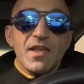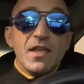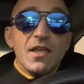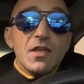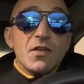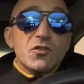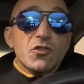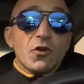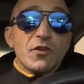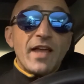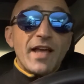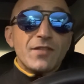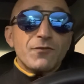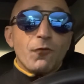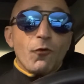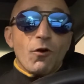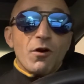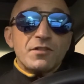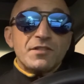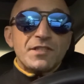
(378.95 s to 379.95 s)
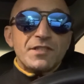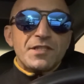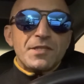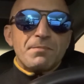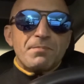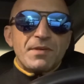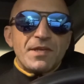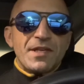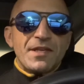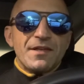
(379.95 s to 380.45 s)
So that's for our
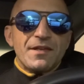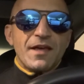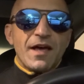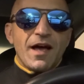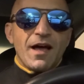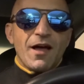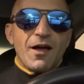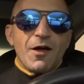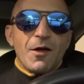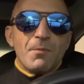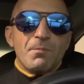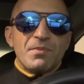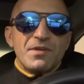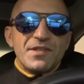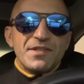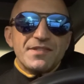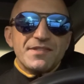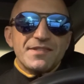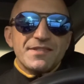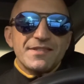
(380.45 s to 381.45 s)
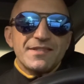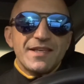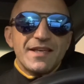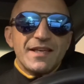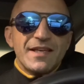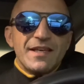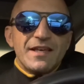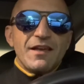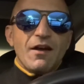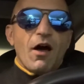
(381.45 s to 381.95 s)
DDP piece.
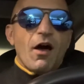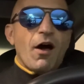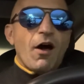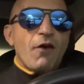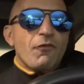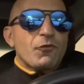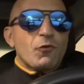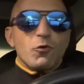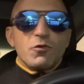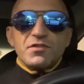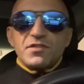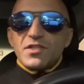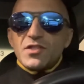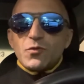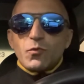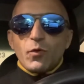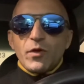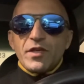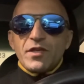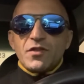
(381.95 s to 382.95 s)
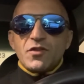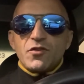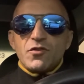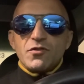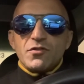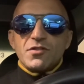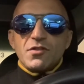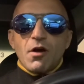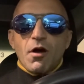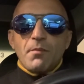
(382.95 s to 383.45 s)
Of course, this week
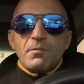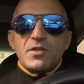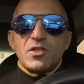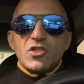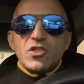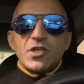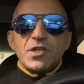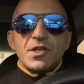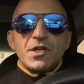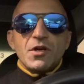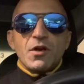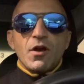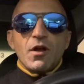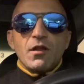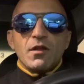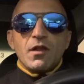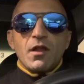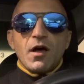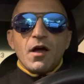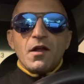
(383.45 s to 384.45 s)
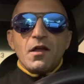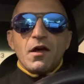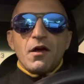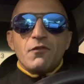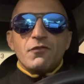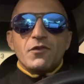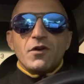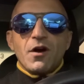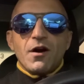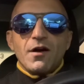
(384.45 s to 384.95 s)
you saw me share a lot
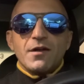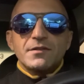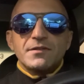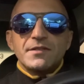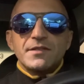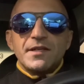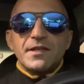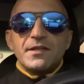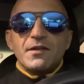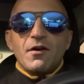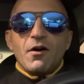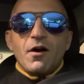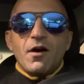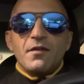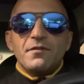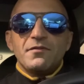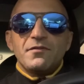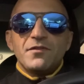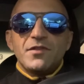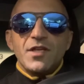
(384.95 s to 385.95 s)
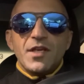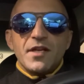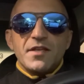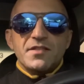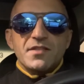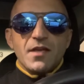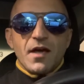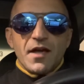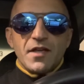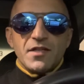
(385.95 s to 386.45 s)
of content on data
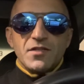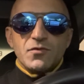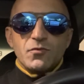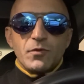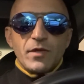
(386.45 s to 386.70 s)
science.